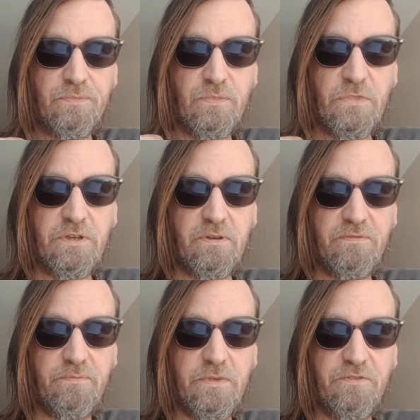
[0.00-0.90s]

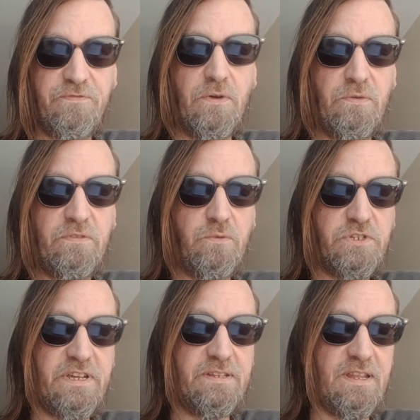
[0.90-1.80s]
their phones,
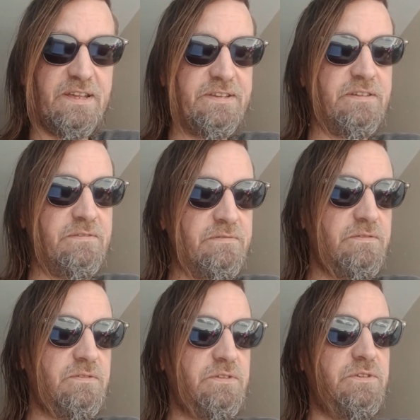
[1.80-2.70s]
which had like,
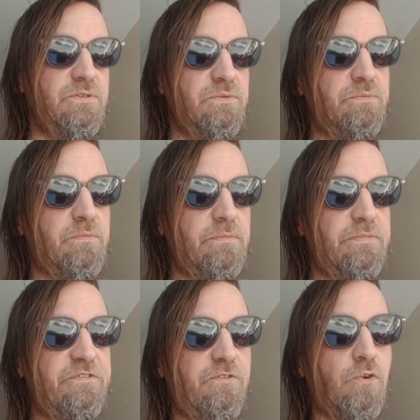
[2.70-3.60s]
you know,
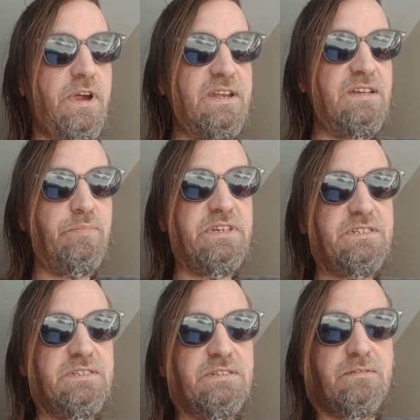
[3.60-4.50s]

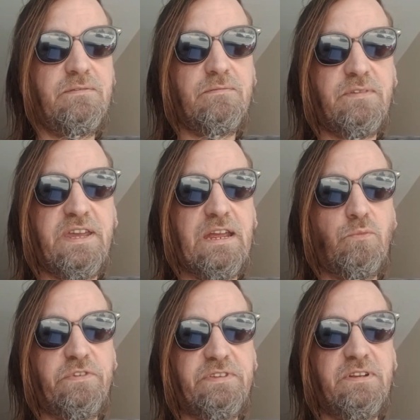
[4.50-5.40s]
480p
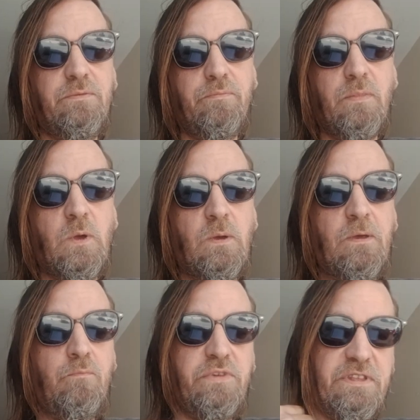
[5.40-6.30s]
cameras in them,
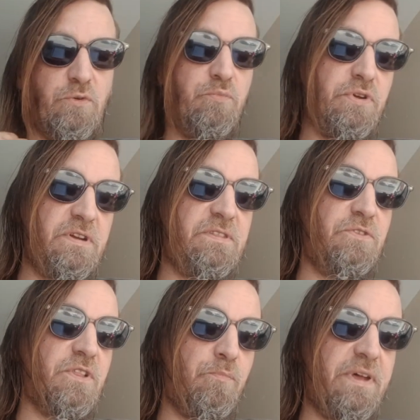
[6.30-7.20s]
but they would put it in
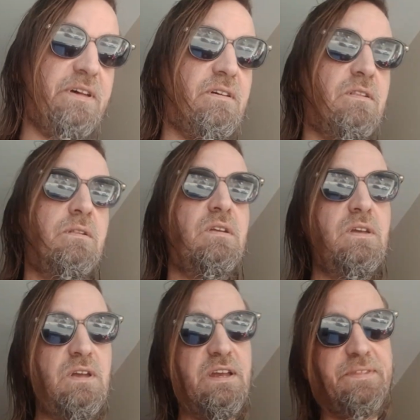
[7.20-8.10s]
their lapel
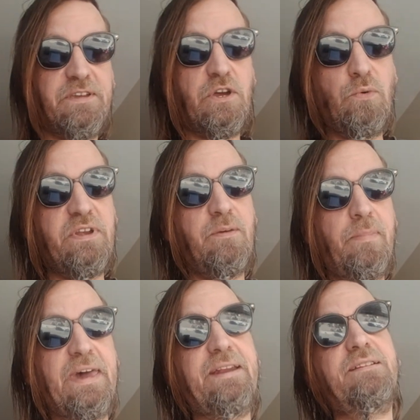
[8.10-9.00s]
and then go into
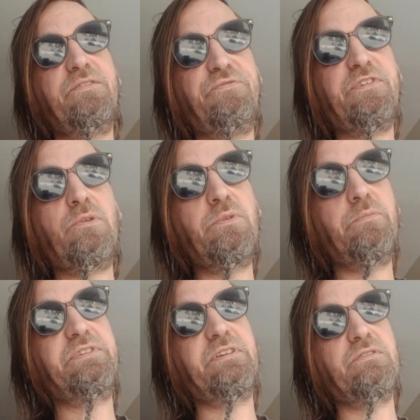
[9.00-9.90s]
battle and film
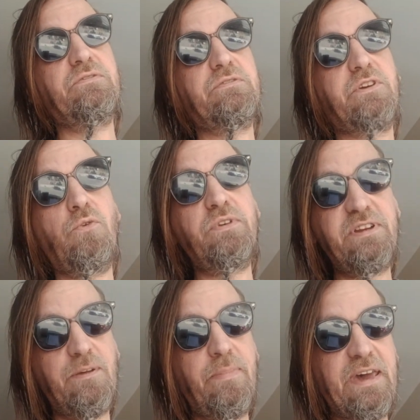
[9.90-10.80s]
themselves going
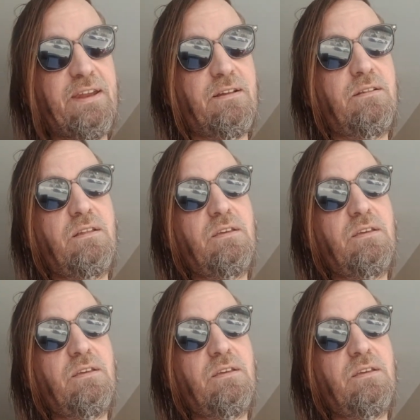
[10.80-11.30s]
into battle,